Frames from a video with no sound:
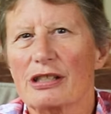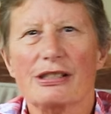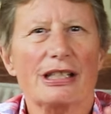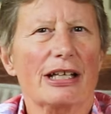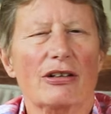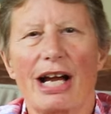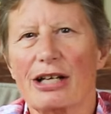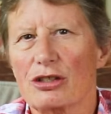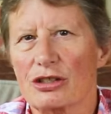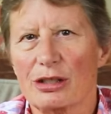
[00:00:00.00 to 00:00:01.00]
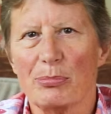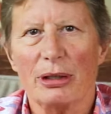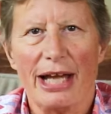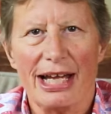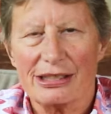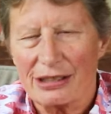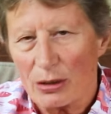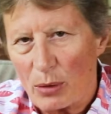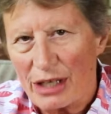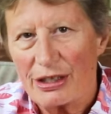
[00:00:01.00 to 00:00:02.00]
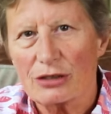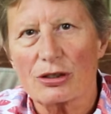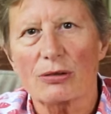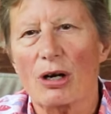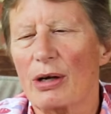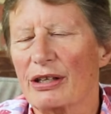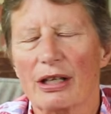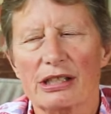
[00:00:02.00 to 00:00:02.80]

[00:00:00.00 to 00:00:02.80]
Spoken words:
to see interactions in plants and the way things are growing.